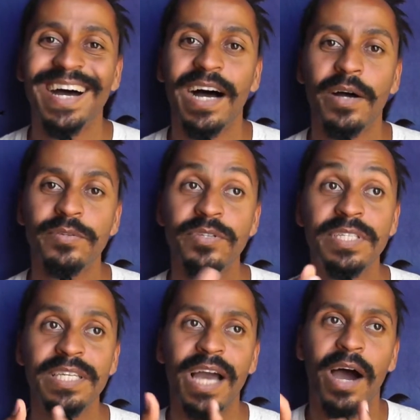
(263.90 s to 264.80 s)
um, you
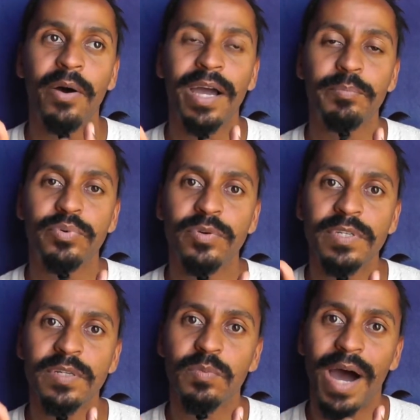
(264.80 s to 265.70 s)
see how I
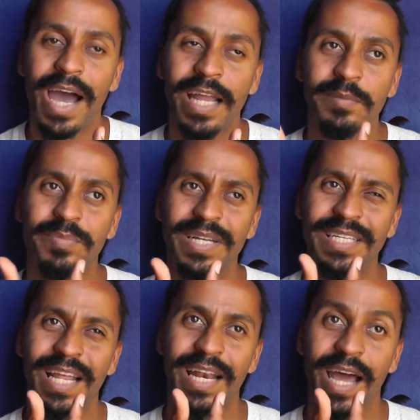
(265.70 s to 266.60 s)
pulled it wide,
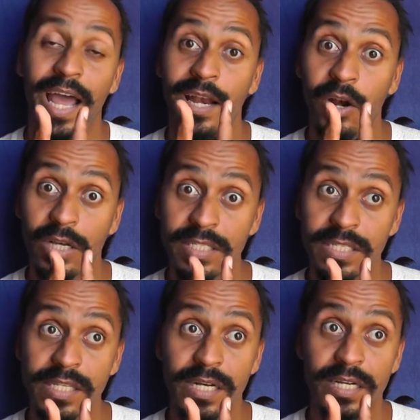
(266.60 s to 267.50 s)
but then I
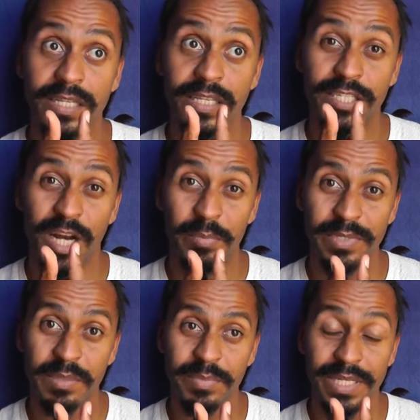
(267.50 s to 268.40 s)
lost the, the
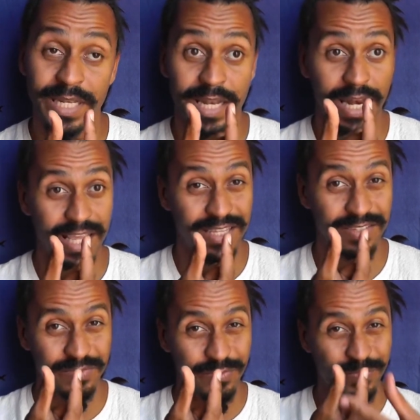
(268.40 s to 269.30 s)
sharpness a bit, and then I
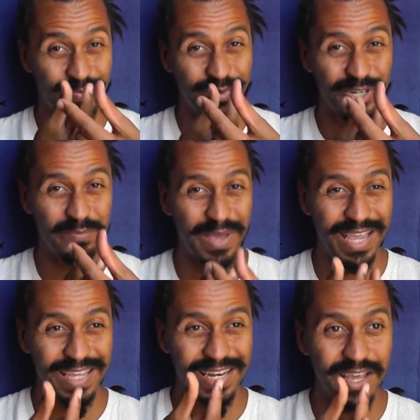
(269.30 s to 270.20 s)
put it
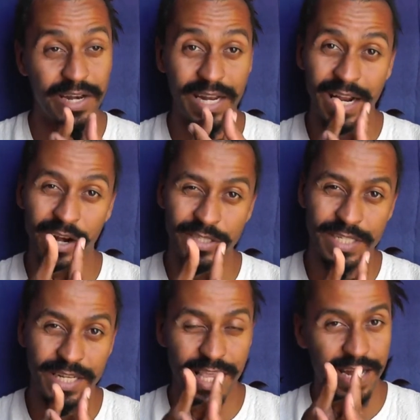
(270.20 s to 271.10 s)
back in there, and then I
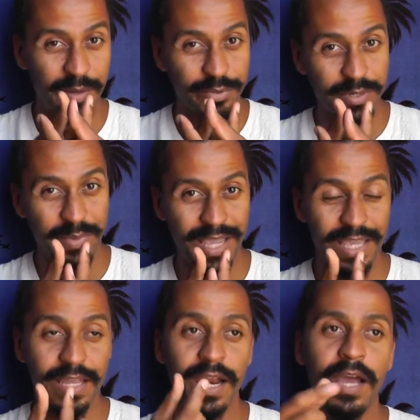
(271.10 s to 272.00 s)
lost it again, and I put it back
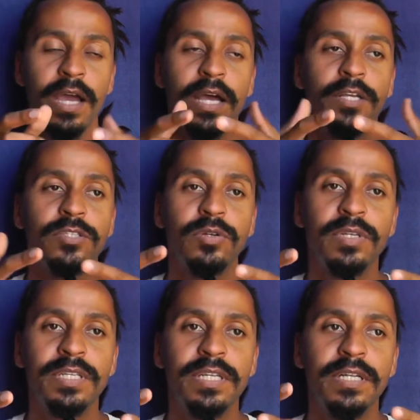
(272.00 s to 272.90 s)
in there.
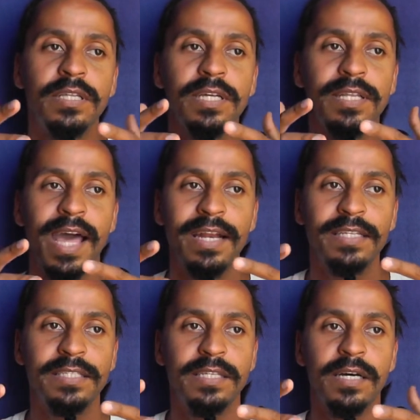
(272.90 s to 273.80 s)
So uh, the, that
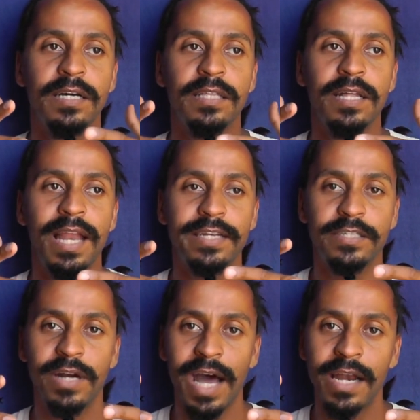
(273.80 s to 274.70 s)
is the, the
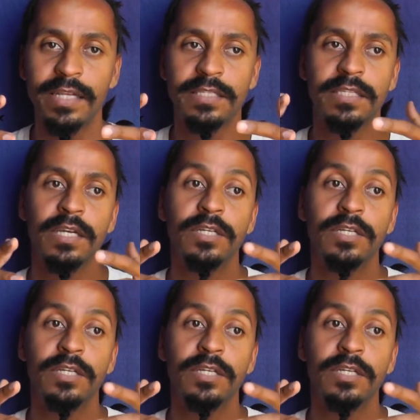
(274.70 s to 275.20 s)
lateralis